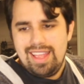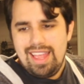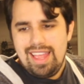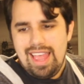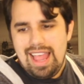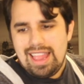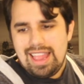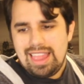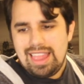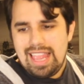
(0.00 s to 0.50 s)

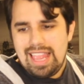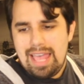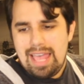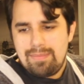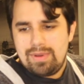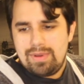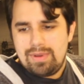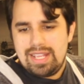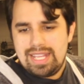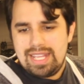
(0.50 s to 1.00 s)

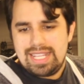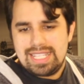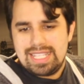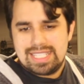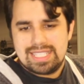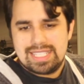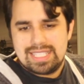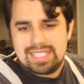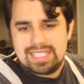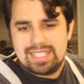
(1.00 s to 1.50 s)
Lapras.
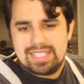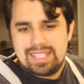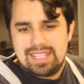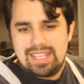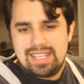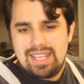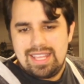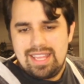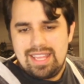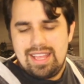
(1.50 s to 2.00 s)

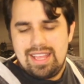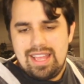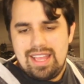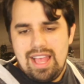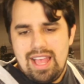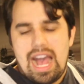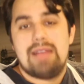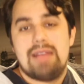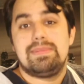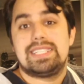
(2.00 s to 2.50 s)

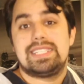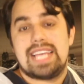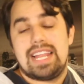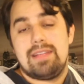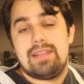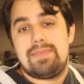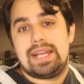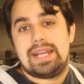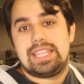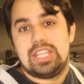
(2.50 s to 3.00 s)
I'm excited
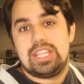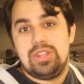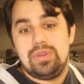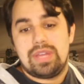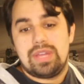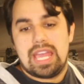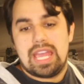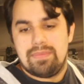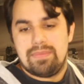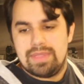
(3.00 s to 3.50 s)
about the new
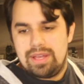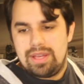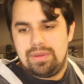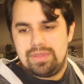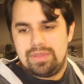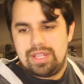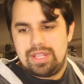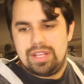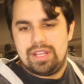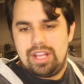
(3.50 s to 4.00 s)
game though.
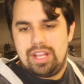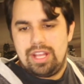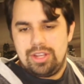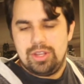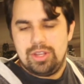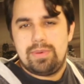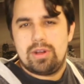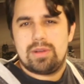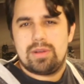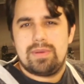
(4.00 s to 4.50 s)
The new
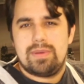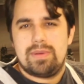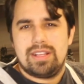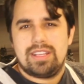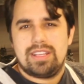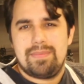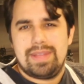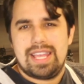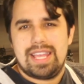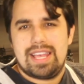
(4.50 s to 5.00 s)
Pokemon
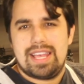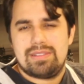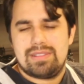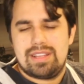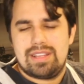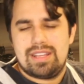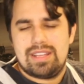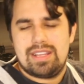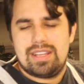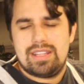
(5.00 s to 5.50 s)
coming out,
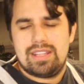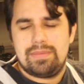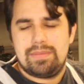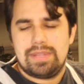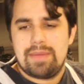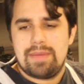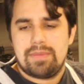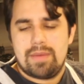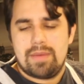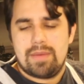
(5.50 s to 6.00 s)
game
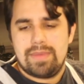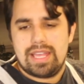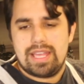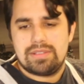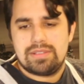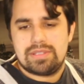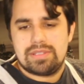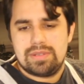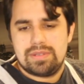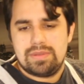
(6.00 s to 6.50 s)
coming out
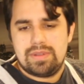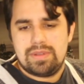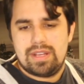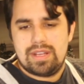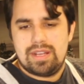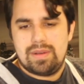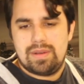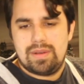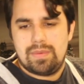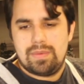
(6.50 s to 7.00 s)
soon.
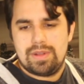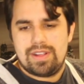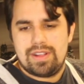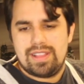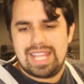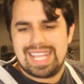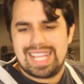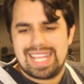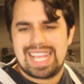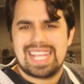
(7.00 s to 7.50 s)
Where they're
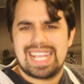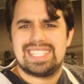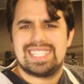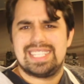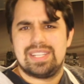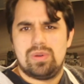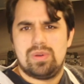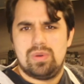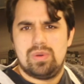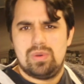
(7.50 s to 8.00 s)
like, I guess an
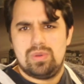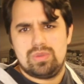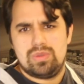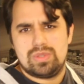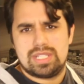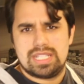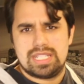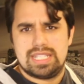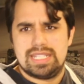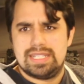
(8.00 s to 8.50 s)
old,
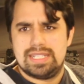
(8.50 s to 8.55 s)
I